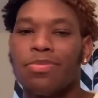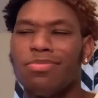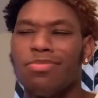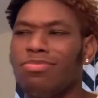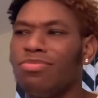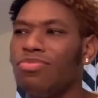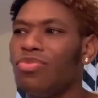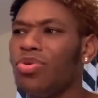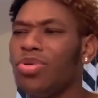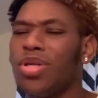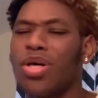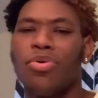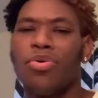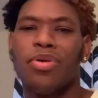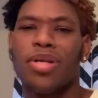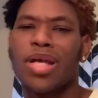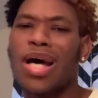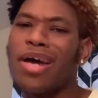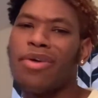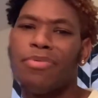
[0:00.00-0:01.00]
Well, no,
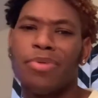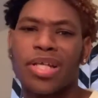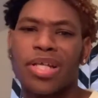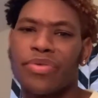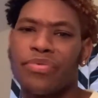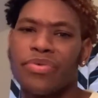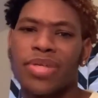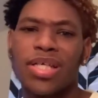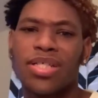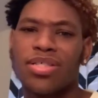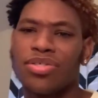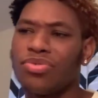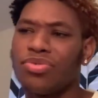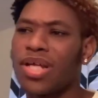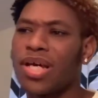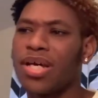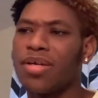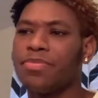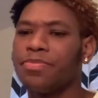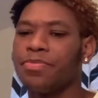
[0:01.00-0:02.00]
not everybody can relate to that.
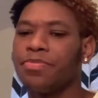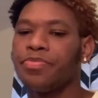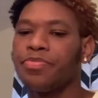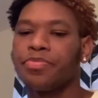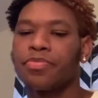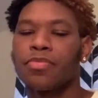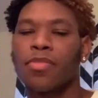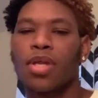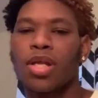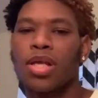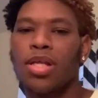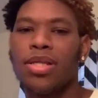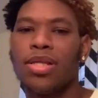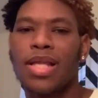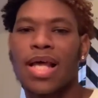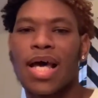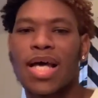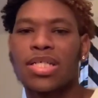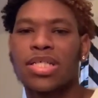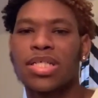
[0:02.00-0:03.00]

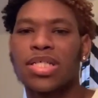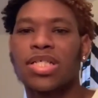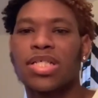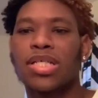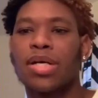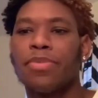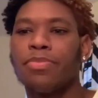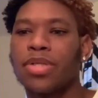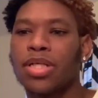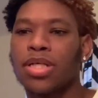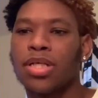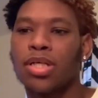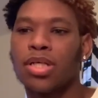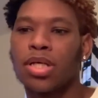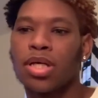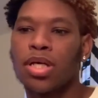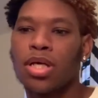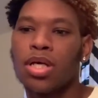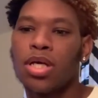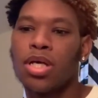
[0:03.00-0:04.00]
That's just something
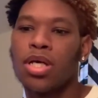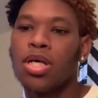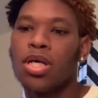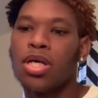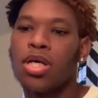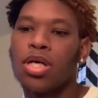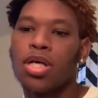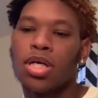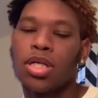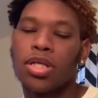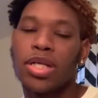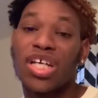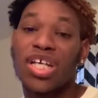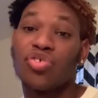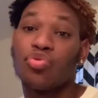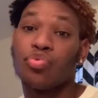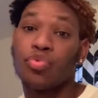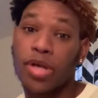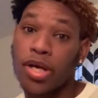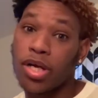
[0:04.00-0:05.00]
that's
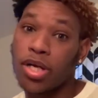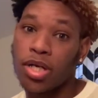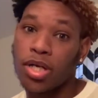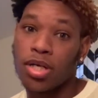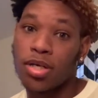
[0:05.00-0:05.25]
rare